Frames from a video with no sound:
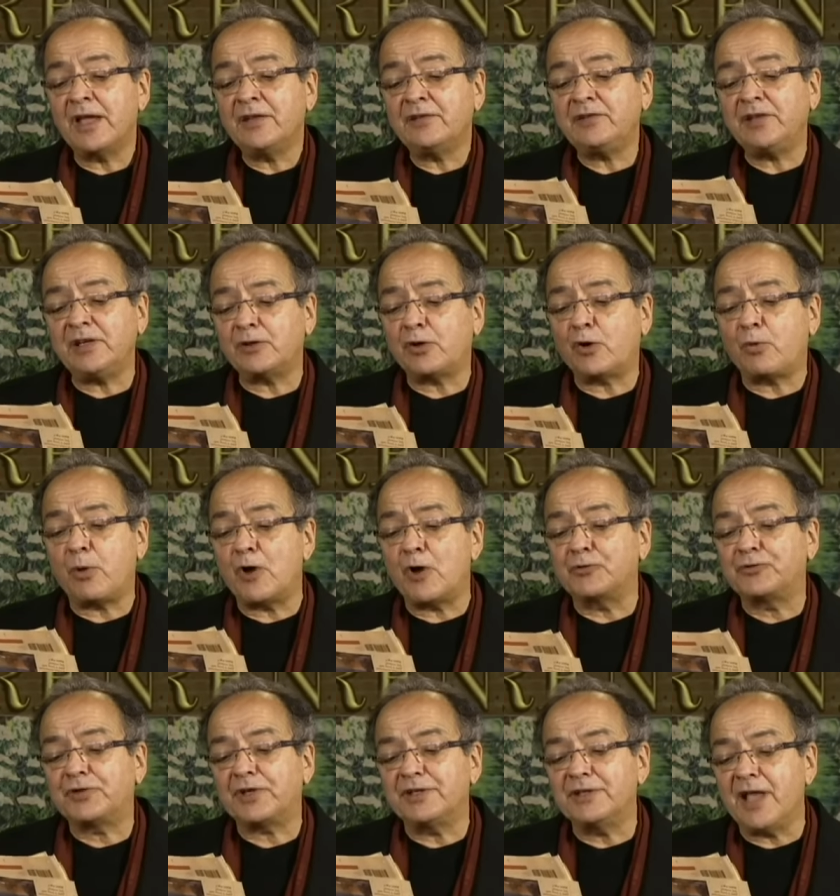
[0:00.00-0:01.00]
did,
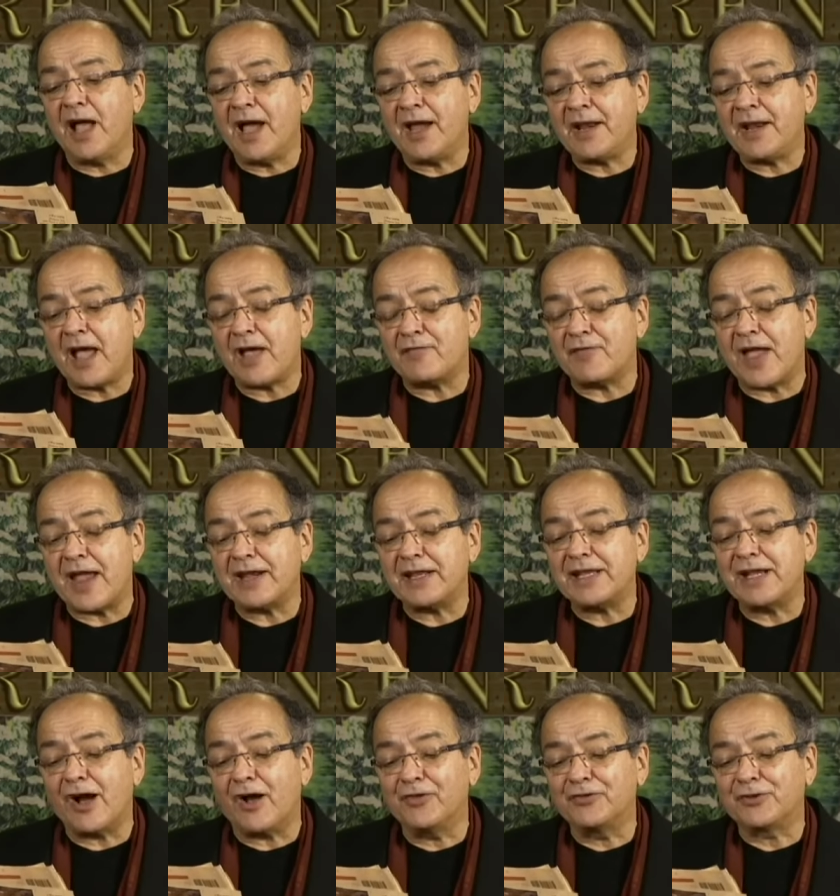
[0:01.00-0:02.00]
quote, did not have
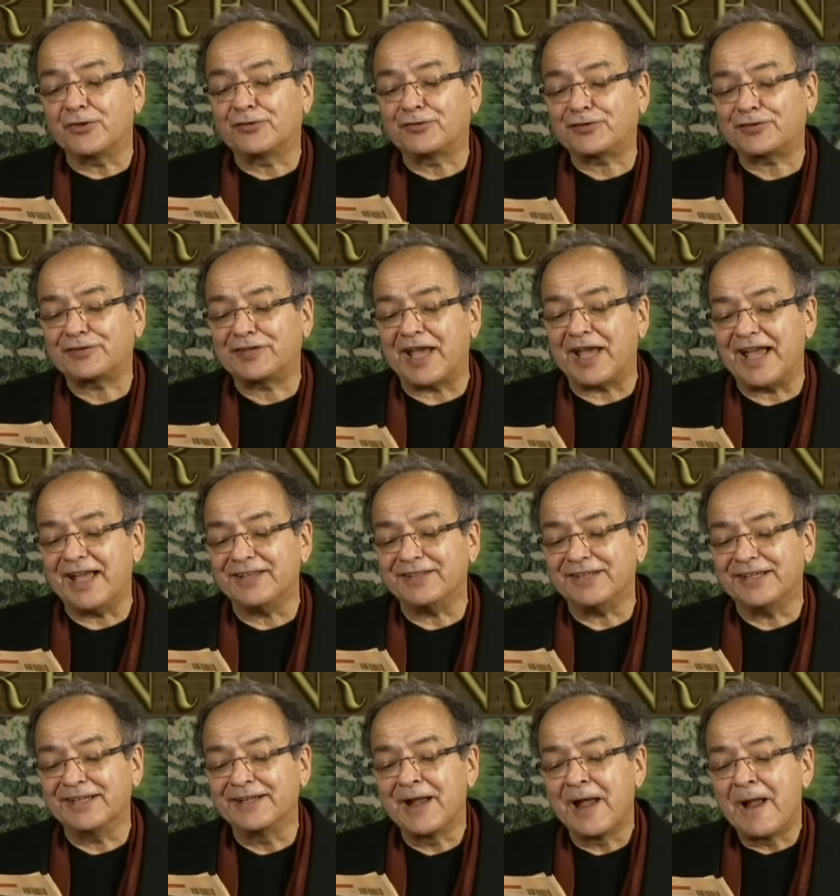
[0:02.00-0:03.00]
any
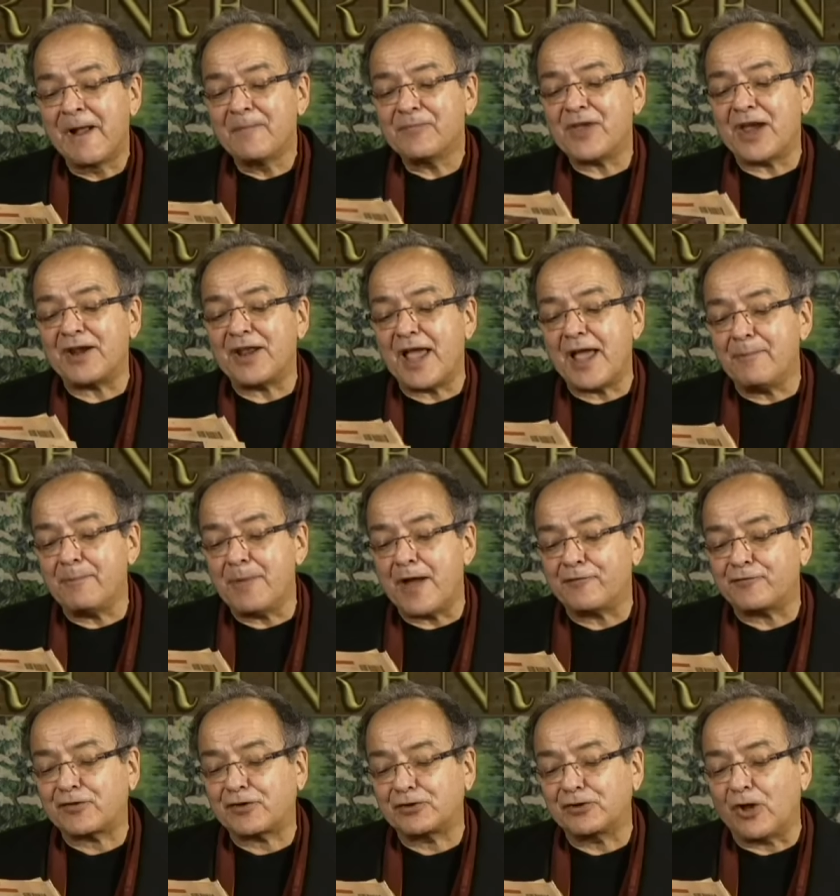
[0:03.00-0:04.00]
understanding that
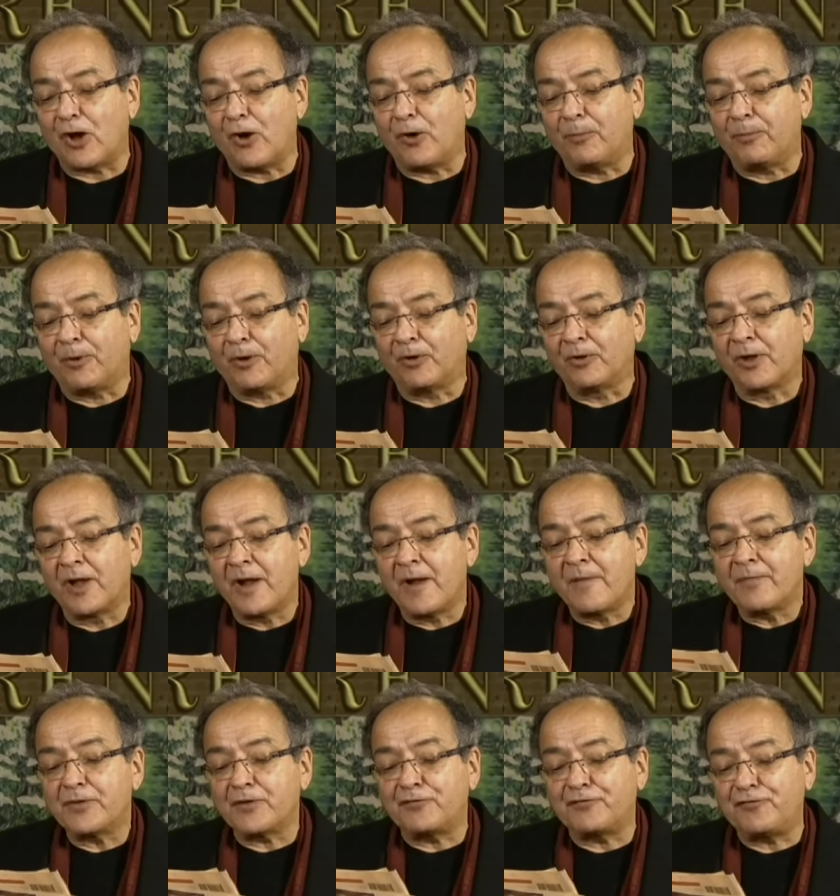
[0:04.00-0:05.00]
MF Global,
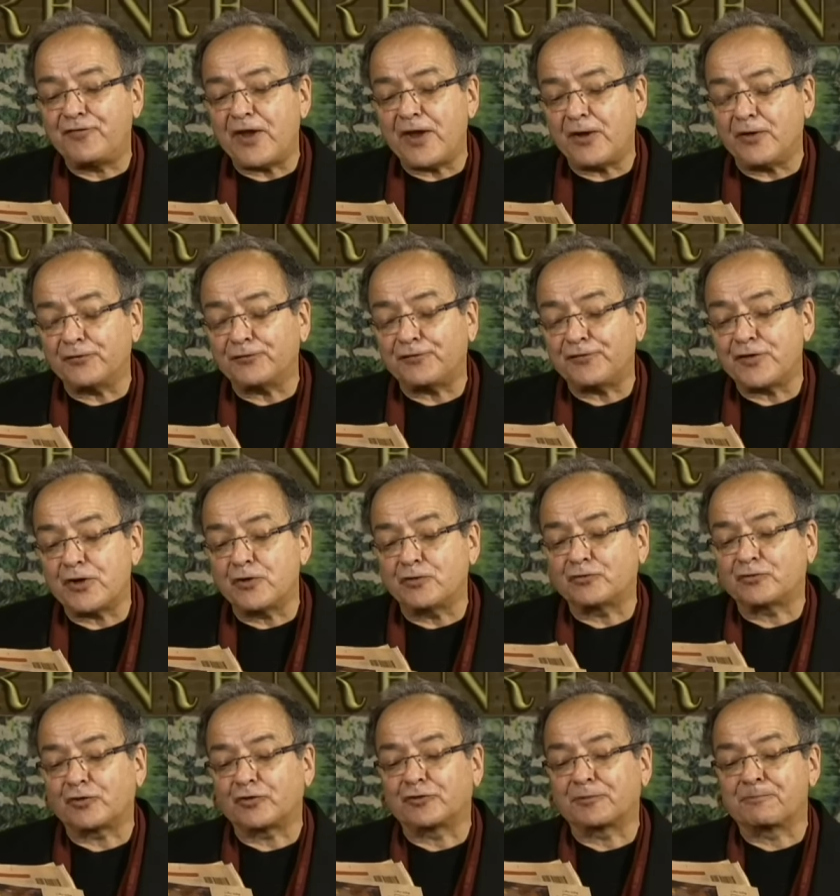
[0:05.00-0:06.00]
the failed
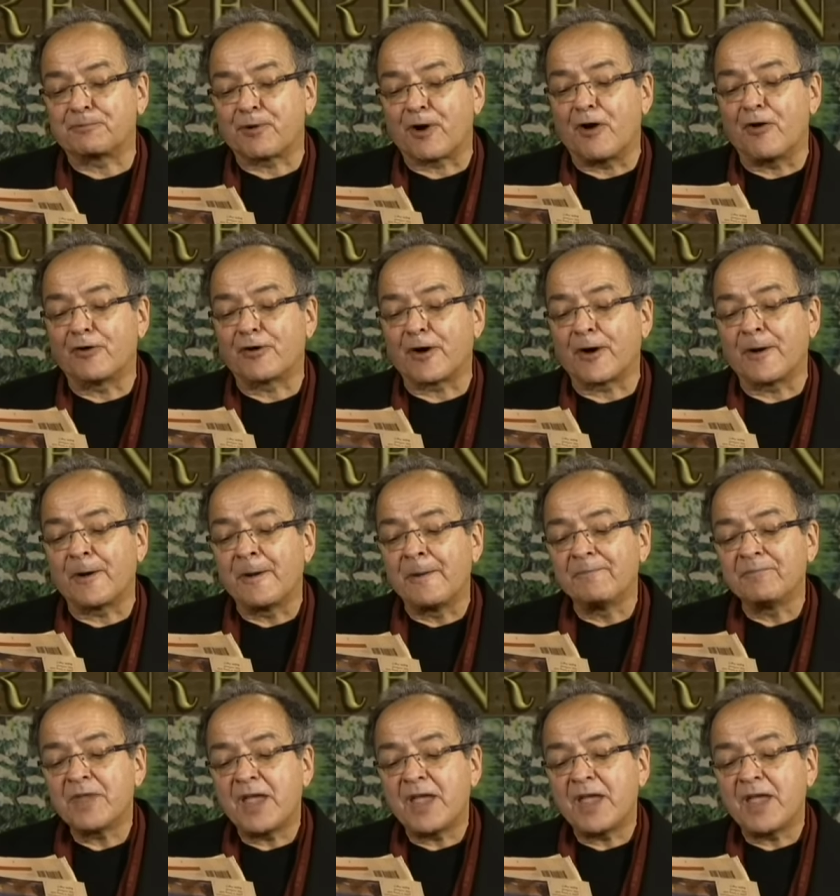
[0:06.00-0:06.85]
futures broker,